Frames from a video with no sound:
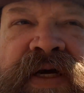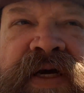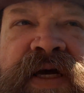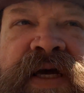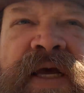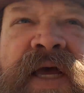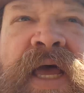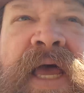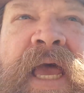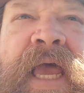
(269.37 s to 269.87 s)

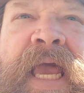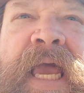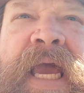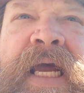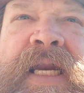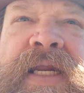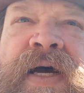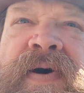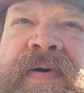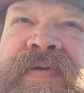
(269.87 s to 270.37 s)
and
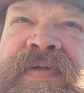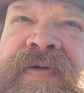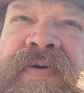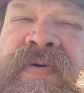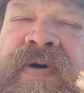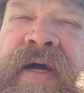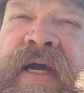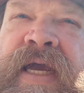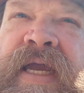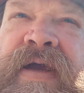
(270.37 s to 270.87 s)
also I
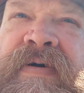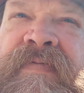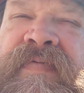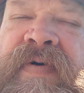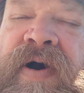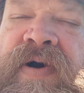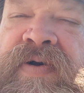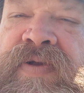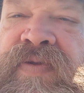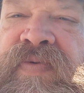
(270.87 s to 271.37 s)
have
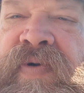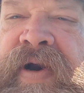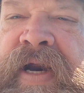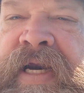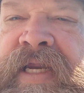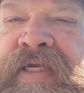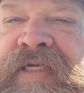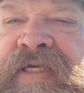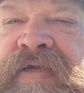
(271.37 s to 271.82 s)
arthritis in my